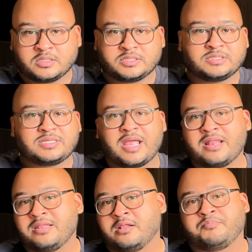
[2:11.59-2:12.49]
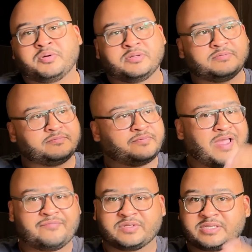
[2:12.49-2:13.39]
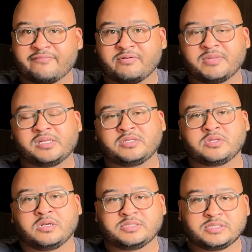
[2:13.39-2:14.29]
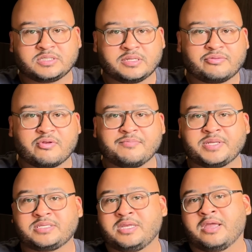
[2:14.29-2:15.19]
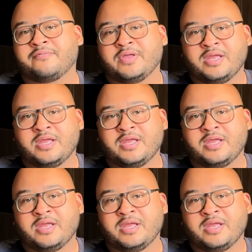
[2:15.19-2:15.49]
into that, they'll put $5 to $7 million into the Ethereum ETF